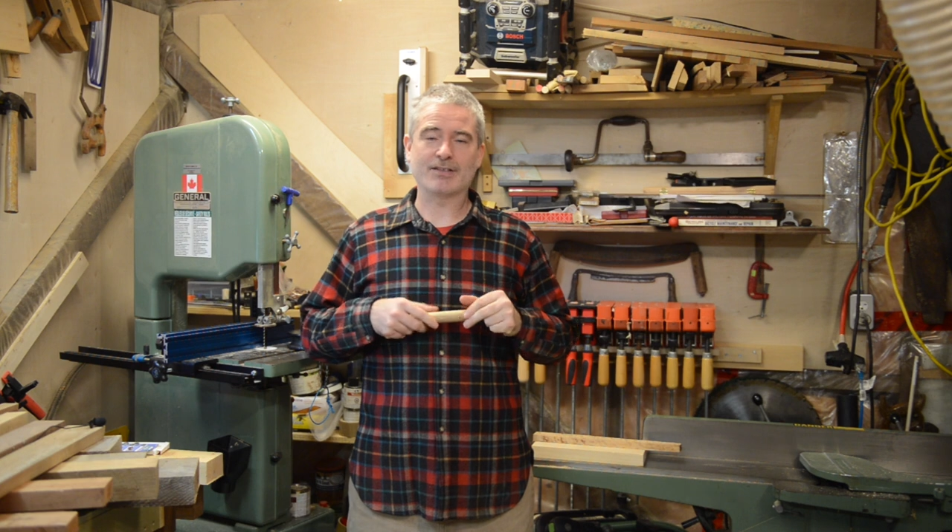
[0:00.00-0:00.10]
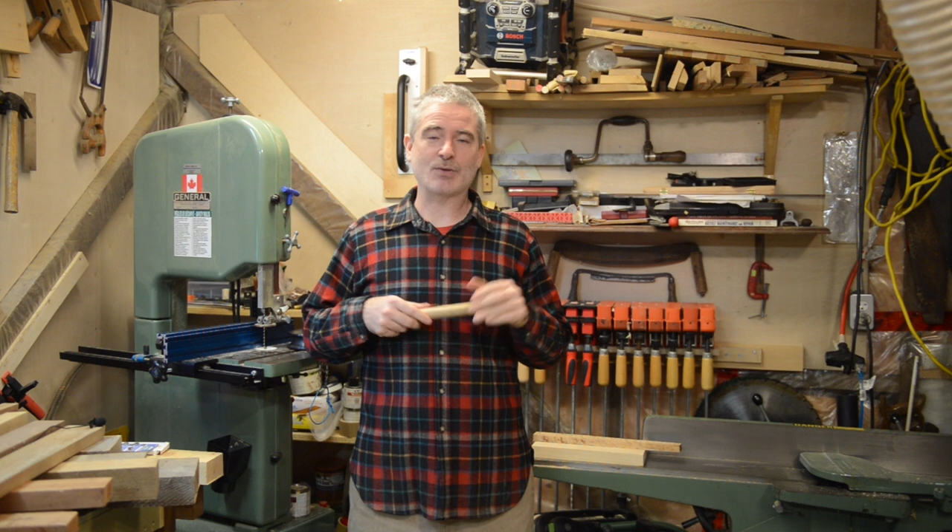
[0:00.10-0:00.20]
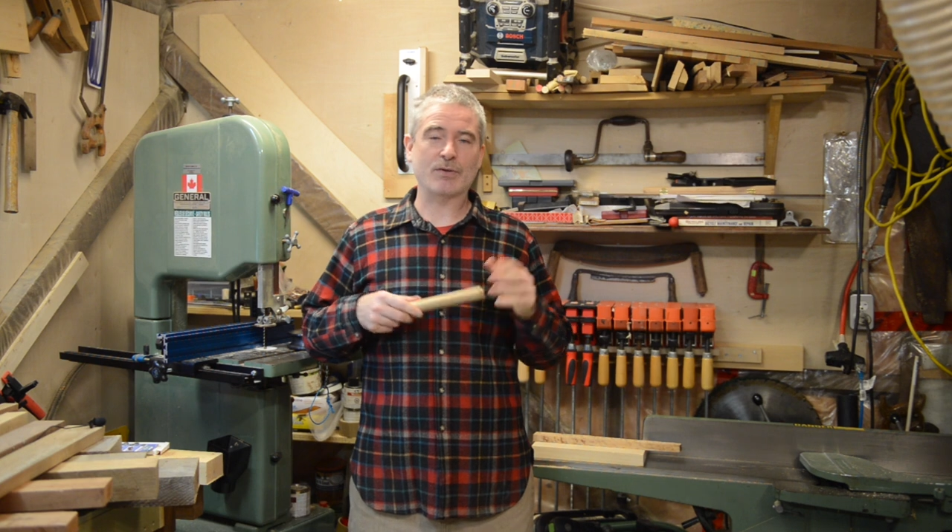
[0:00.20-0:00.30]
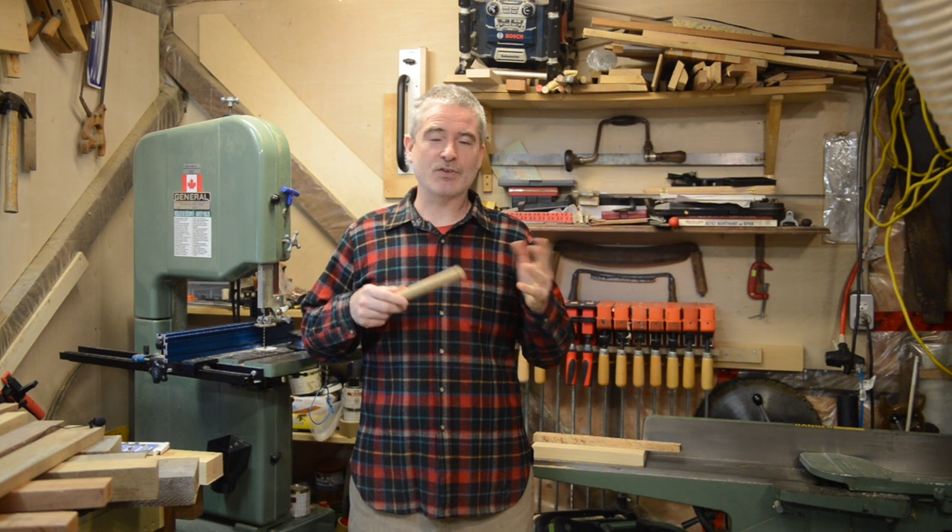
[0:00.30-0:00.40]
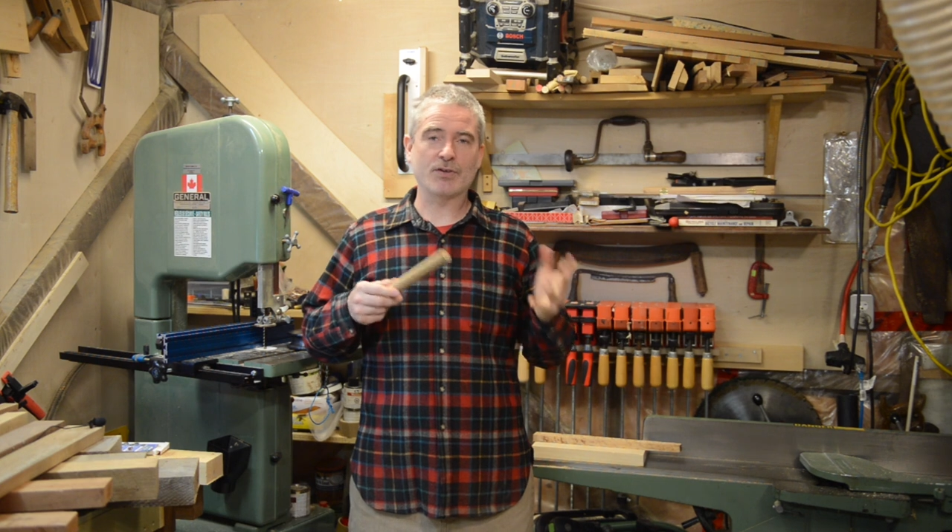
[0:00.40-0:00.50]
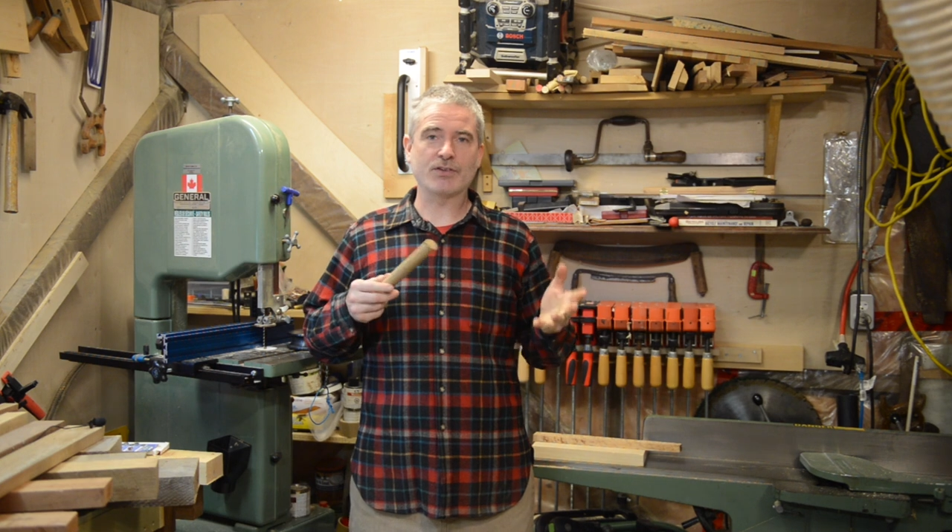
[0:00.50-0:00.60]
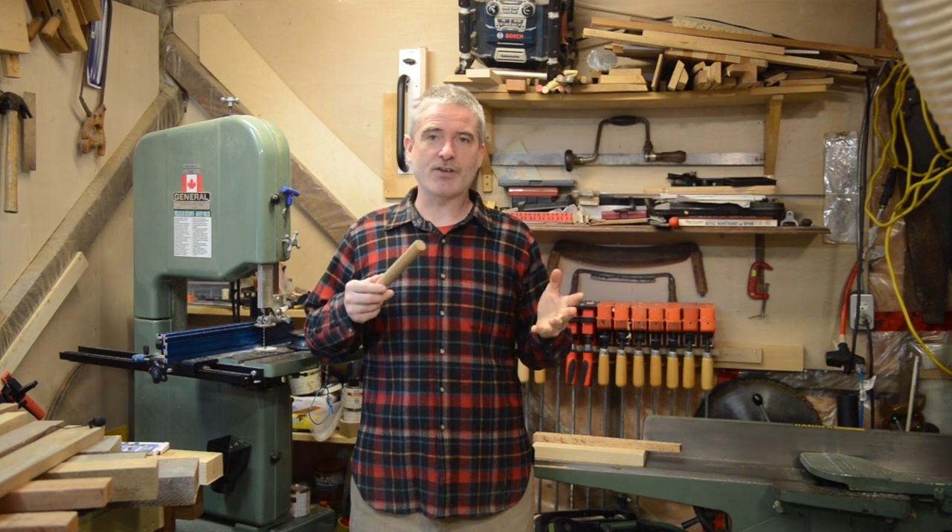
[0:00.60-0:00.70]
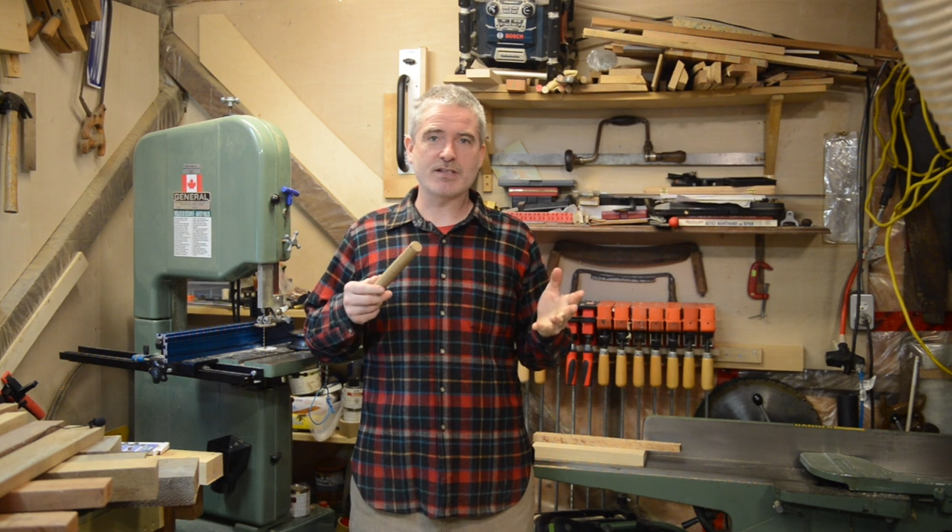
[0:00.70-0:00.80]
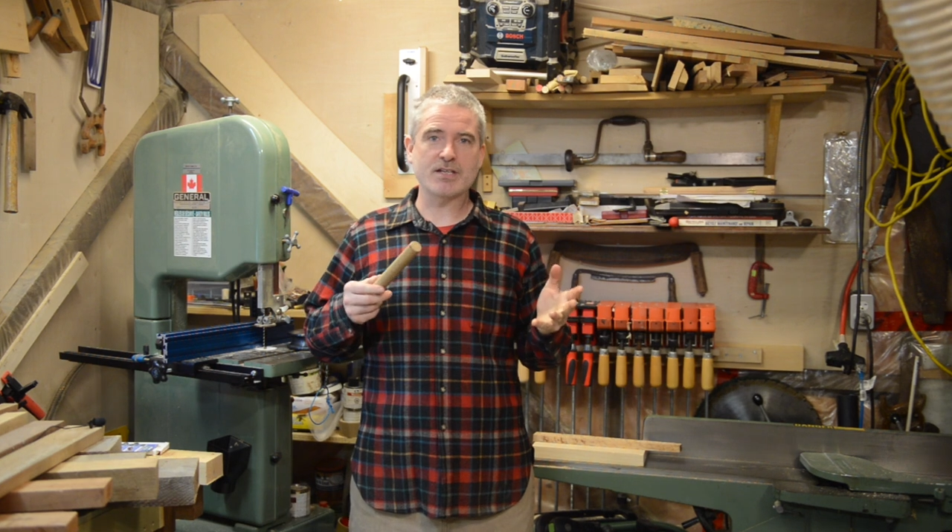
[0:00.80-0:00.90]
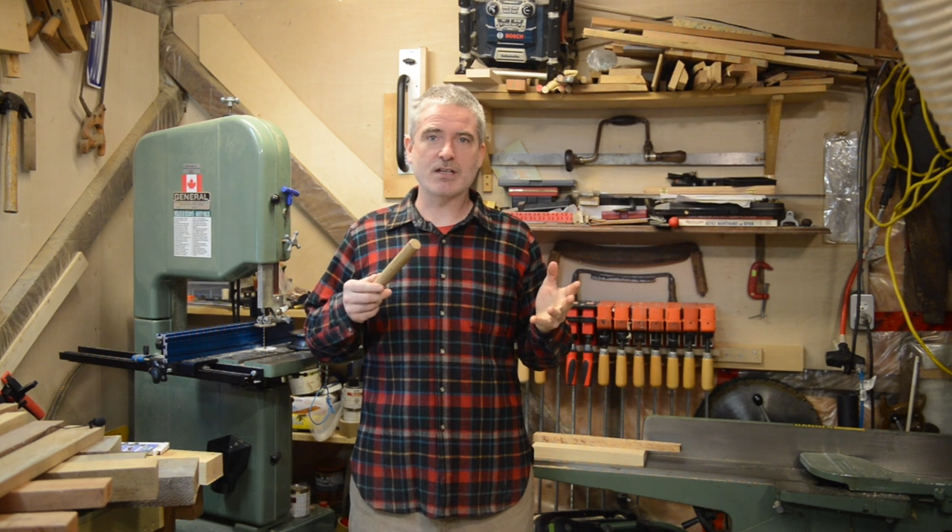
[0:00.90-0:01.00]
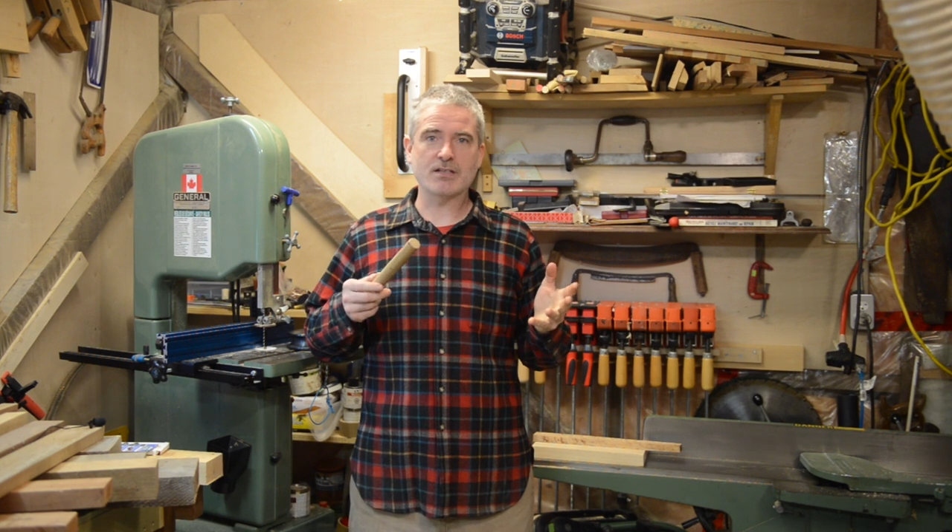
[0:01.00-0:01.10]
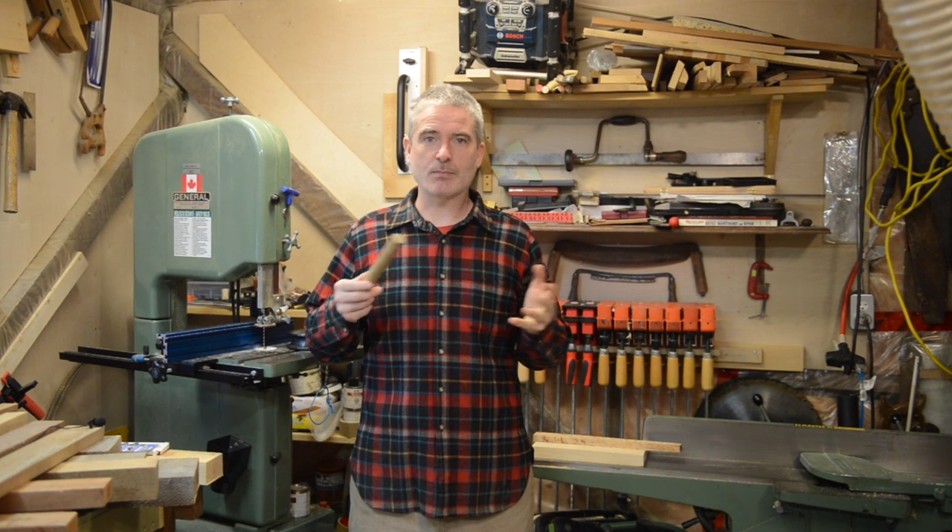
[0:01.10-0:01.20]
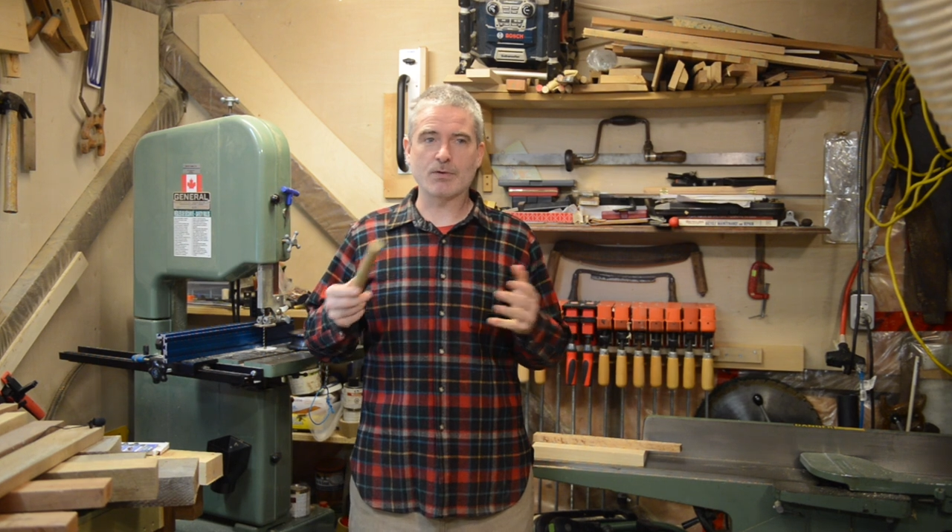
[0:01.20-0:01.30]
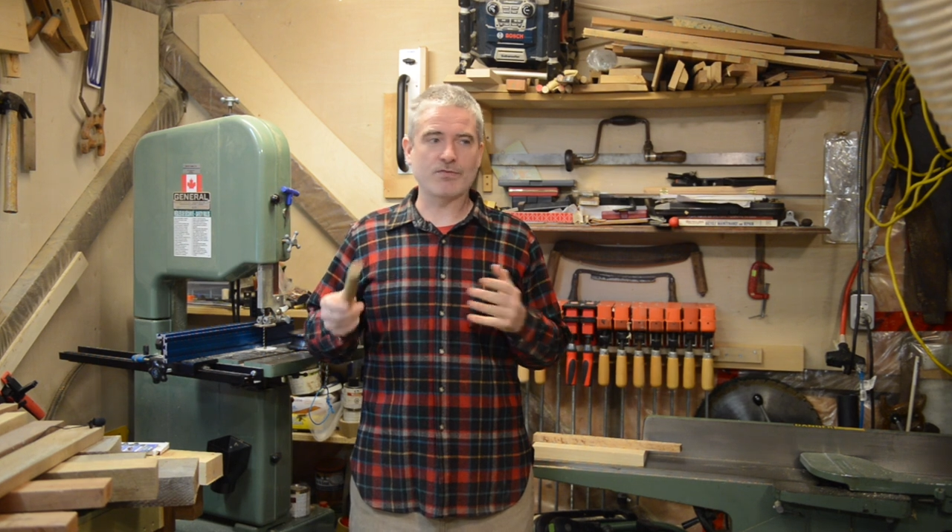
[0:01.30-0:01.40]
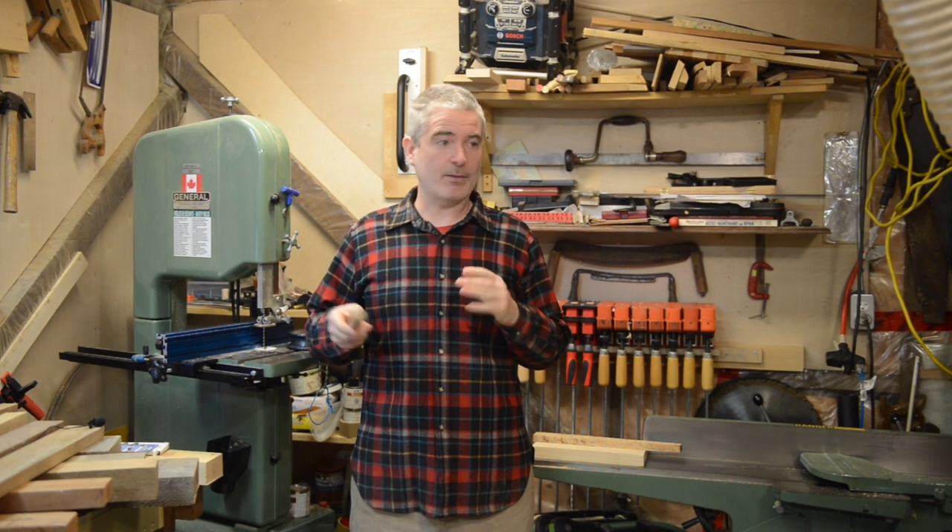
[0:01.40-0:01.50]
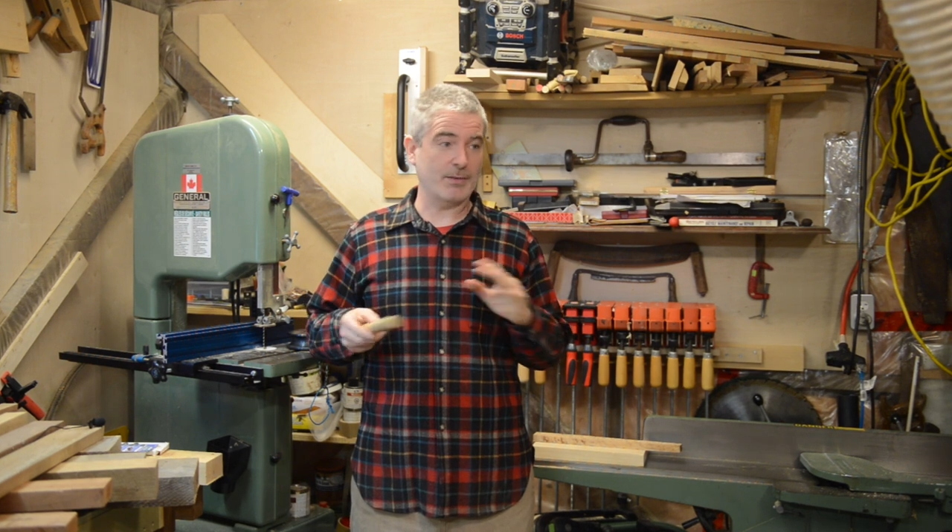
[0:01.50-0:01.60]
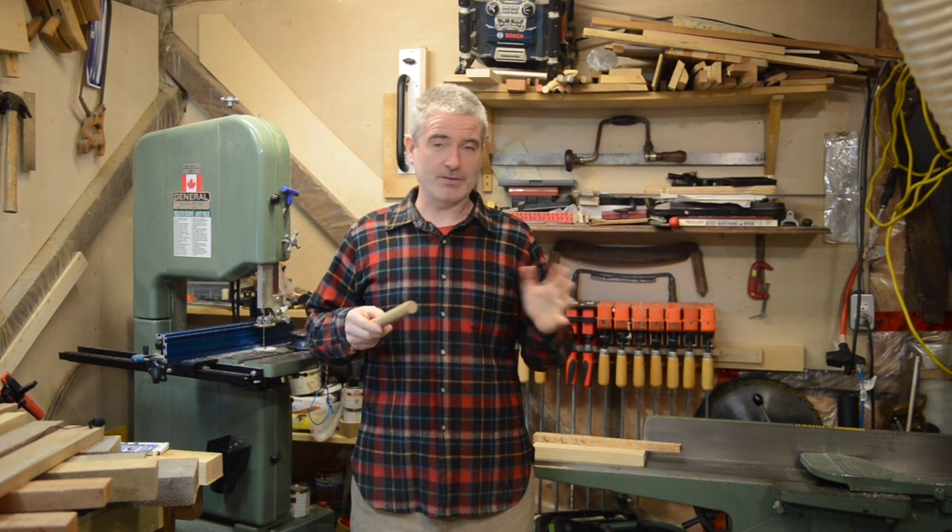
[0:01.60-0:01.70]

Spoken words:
So if you're interested in timber framing,